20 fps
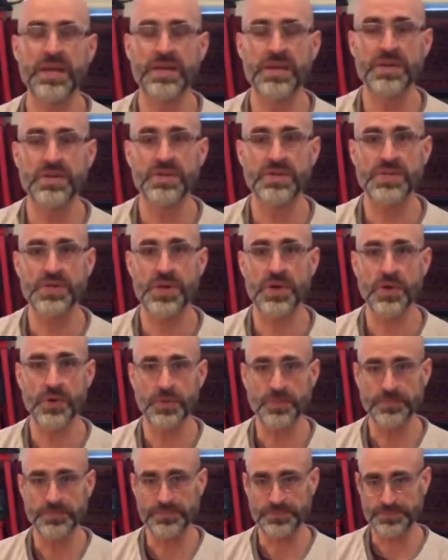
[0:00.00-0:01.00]

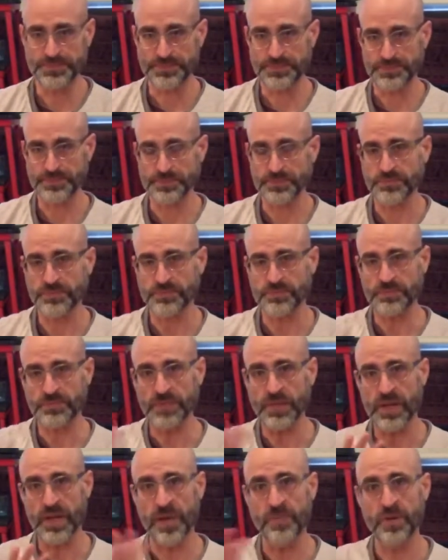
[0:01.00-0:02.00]
So,
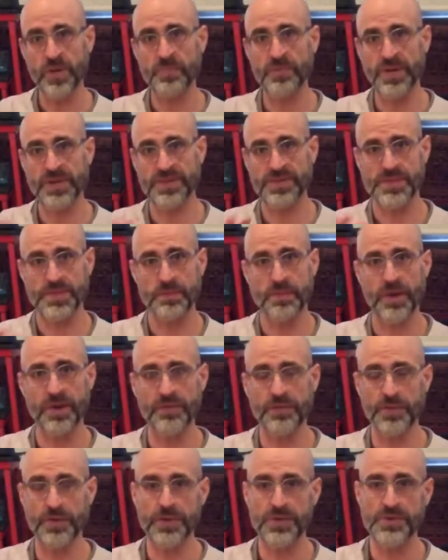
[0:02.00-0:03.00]
and I'm going to break this apart
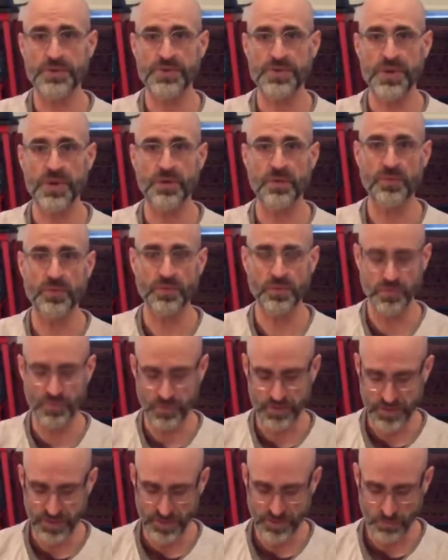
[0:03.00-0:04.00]
for you. So
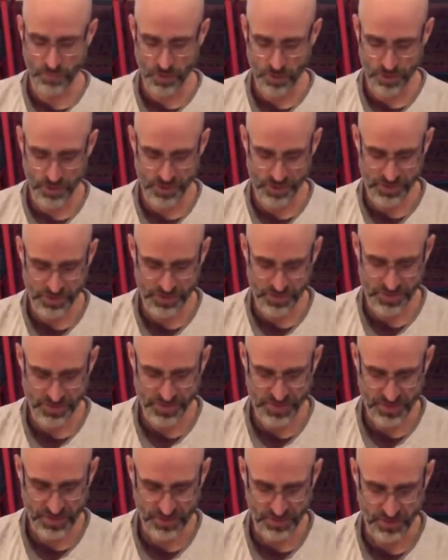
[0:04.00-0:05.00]
the
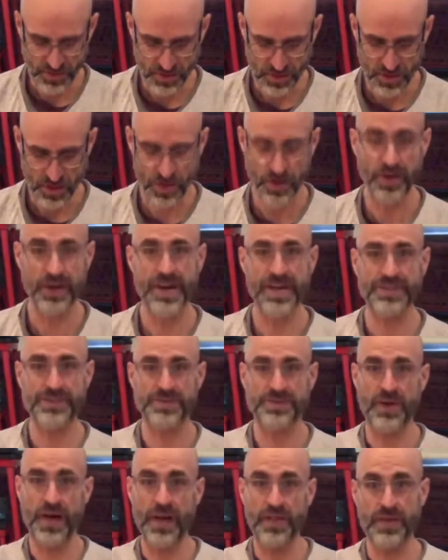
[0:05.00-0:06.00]
words are as
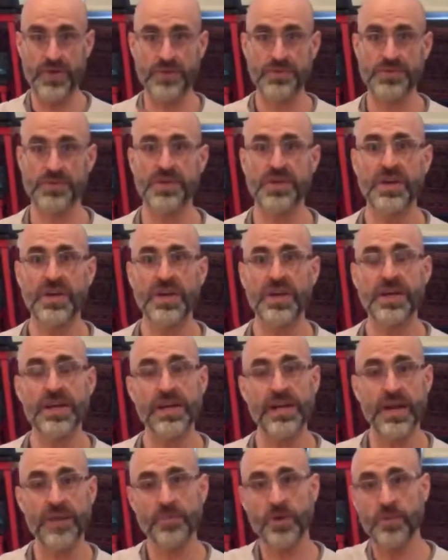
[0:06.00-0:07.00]
follows,
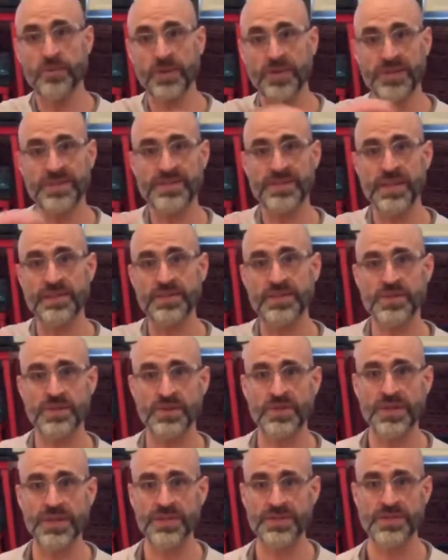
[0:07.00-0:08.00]
and I'm going to put these on the
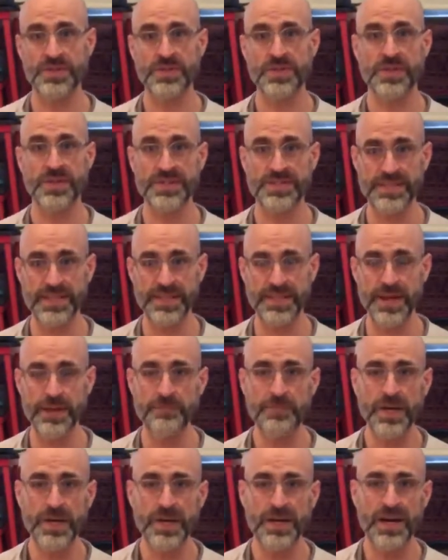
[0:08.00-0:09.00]
screen so you can see
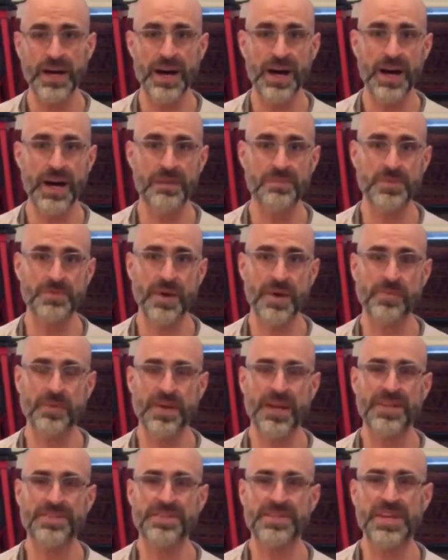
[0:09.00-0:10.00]
them, uh, because my
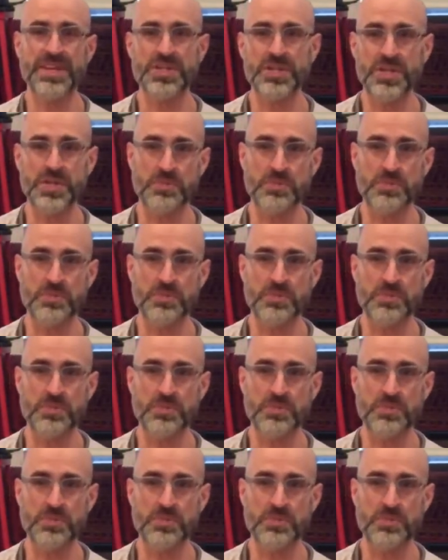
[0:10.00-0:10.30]
pronunciation is